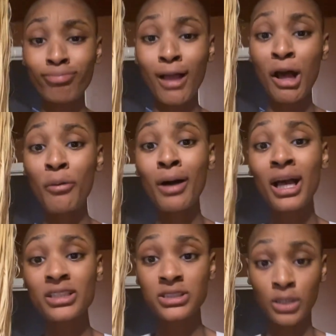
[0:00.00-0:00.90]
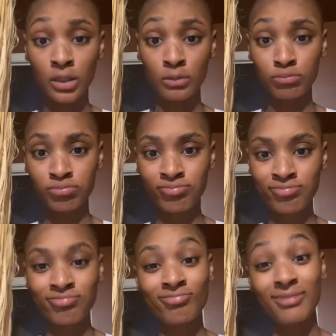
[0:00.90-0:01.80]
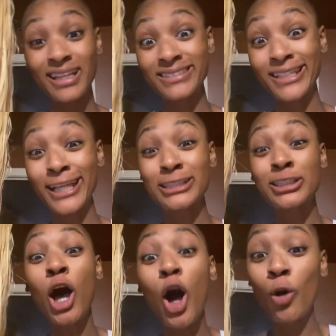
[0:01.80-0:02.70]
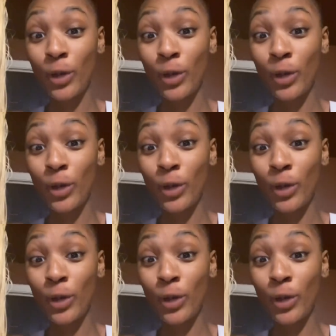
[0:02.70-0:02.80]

I washed them. Let's get to